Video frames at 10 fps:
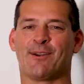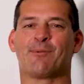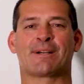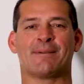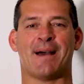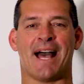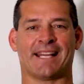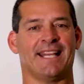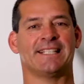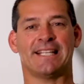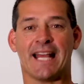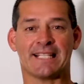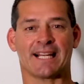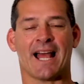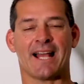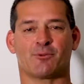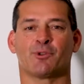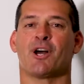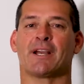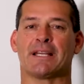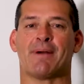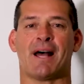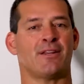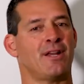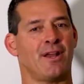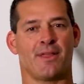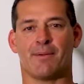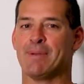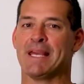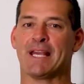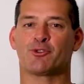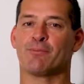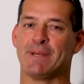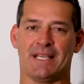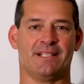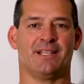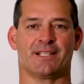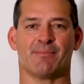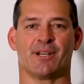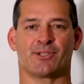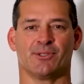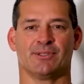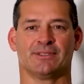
and welcome back. In today's class we're talking about the big trapezius muscle.